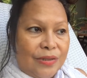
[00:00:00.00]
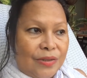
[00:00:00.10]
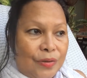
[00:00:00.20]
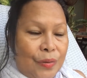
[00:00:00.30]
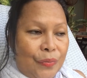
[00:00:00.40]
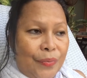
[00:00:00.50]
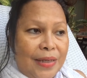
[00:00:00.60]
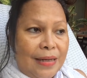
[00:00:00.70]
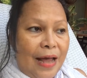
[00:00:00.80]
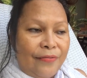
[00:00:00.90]
So
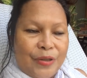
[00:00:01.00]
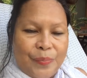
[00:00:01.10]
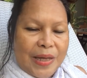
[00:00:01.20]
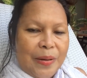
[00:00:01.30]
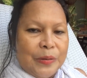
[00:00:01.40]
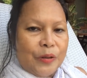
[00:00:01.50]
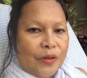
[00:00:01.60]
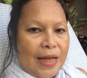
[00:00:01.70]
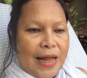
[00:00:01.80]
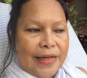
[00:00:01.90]
when after Pietro
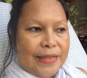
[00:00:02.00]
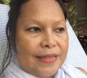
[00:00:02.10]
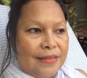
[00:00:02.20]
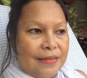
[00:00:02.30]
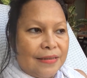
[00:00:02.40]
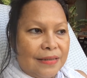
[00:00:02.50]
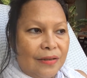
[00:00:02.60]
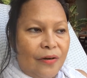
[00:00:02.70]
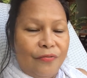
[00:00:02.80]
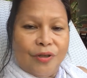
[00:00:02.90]
died,
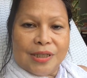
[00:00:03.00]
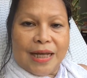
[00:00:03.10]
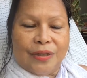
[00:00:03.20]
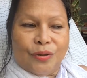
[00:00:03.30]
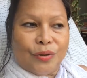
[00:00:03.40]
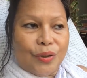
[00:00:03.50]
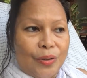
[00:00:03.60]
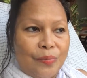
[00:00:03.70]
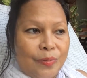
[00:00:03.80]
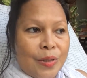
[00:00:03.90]
of course I had to
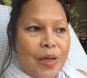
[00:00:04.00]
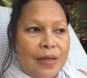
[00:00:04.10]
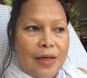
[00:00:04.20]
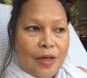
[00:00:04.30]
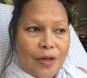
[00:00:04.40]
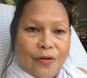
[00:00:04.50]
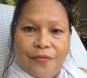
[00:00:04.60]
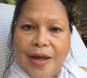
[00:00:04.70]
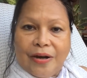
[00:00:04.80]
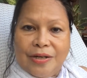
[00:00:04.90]
do a lot
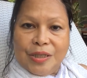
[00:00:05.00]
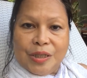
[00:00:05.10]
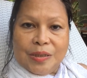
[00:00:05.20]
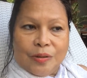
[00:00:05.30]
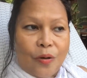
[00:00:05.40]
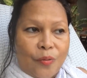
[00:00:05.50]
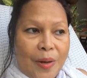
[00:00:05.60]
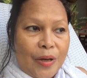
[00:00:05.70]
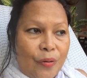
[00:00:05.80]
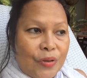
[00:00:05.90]
of errands on
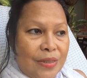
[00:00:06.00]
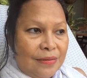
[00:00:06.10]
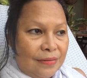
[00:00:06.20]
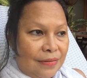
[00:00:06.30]
my own,